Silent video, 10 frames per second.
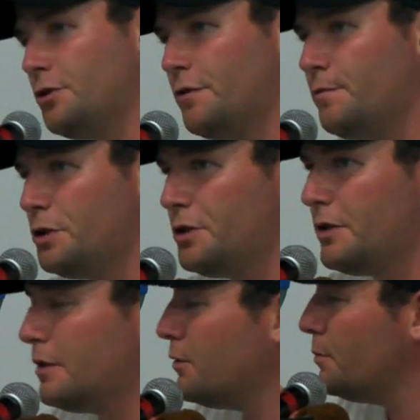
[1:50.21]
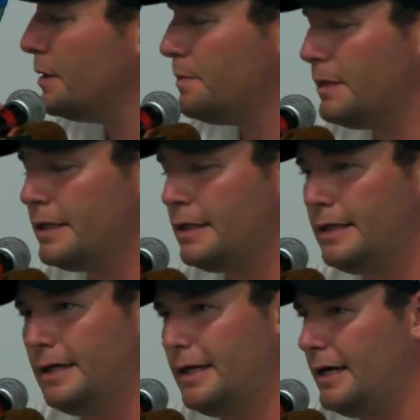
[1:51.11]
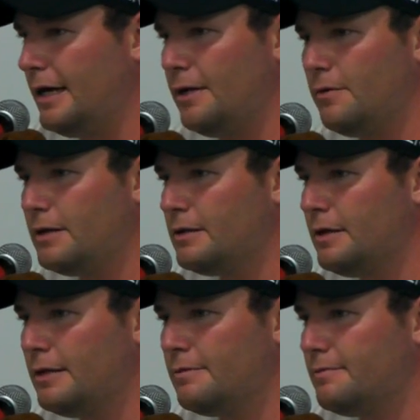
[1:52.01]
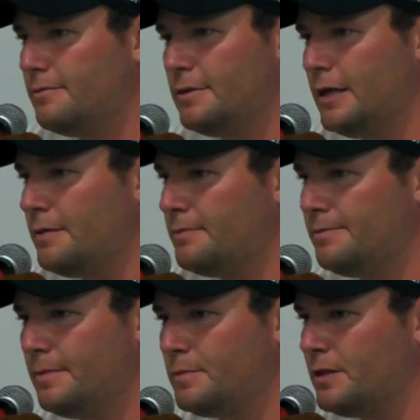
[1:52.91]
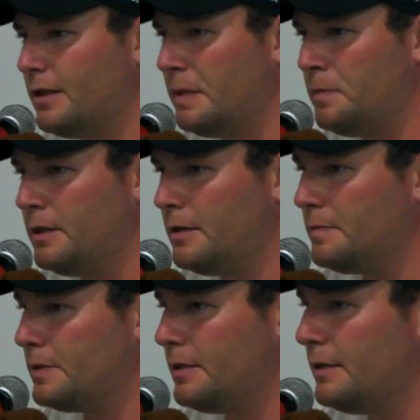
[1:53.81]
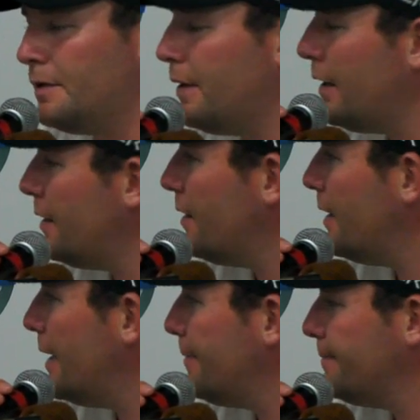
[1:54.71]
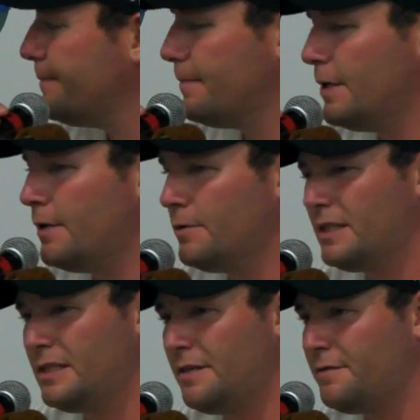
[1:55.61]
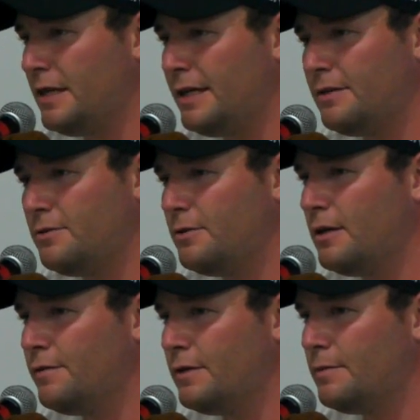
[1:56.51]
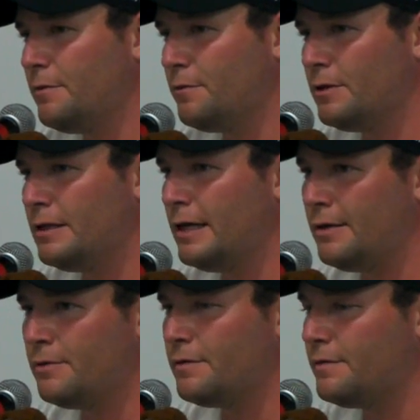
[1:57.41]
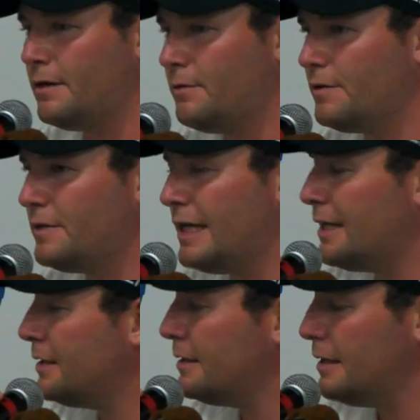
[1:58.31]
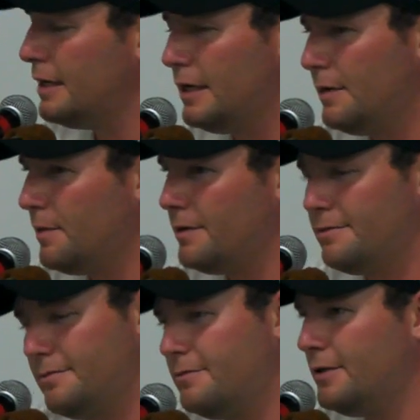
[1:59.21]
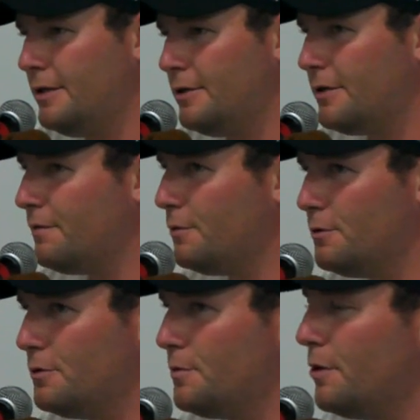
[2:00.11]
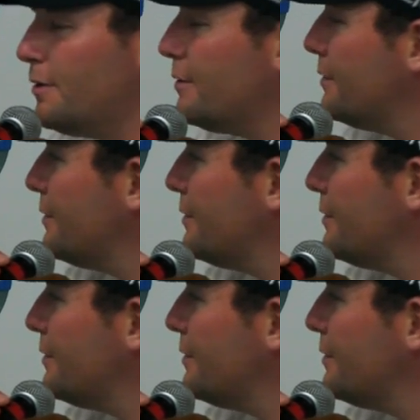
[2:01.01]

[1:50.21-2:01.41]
should have pushed it a little bit. But otherwise than that, I'm still happy. I'm still in there. It was a tough day, 2 over before the day I would have taken it. But looking forward to tomorrow.